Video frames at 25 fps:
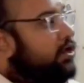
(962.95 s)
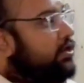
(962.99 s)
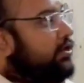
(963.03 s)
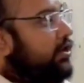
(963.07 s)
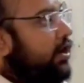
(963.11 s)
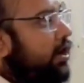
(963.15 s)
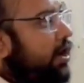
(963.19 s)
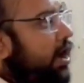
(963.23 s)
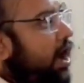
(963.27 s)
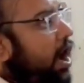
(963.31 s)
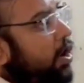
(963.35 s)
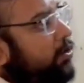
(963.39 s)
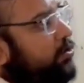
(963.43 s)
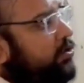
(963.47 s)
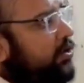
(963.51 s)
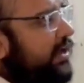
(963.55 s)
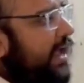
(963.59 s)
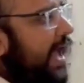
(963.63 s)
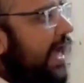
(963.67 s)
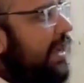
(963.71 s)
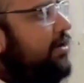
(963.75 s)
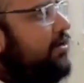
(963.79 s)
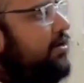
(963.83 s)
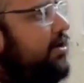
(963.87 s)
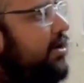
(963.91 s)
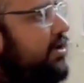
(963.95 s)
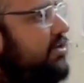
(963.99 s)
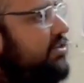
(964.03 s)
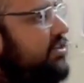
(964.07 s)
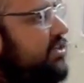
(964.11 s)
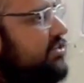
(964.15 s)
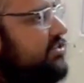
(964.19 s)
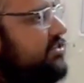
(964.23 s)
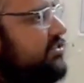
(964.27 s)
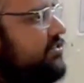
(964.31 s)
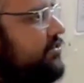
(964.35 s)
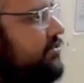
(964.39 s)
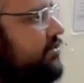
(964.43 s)
How to calculate
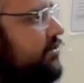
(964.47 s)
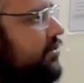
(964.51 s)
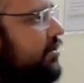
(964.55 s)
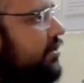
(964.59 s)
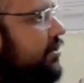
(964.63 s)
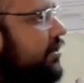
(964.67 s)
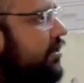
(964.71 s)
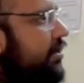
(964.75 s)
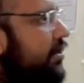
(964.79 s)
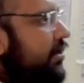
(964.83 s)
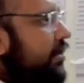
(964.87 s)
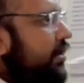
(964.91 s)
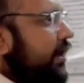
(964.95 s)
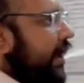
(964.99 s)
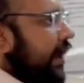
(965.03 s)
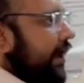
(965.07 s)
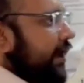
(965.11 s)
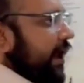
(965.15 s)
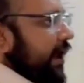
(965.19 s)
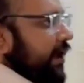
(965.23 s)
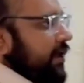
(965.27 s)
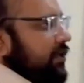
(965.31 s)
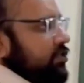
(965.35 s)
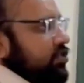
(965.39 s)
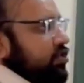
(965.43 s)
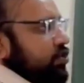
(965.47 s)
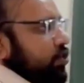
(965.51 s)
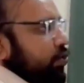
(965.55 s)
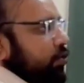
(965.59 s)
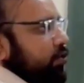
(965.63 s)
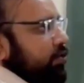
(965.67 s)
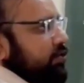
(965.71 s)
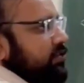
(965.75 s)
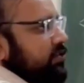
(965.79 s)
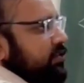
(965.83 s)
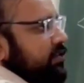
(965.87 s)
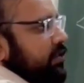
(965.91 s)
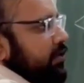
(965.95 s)
this? Again
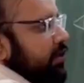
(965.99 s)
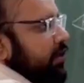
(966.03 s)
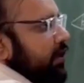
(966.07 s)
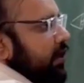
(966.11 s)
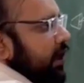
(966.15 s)
choose